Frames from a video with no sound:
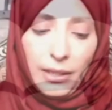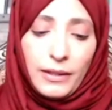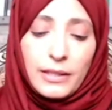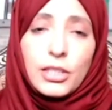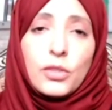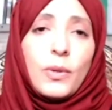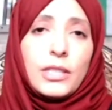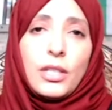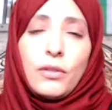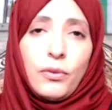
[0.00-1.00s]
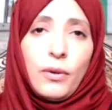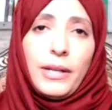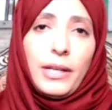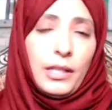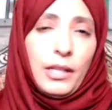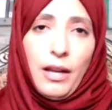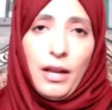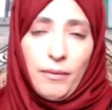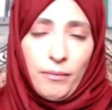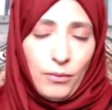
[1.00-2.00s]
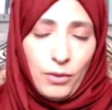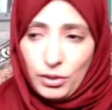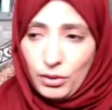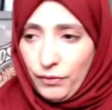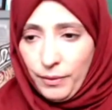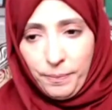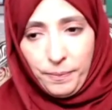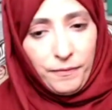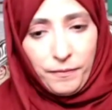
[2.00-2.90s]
the situation of women in most of the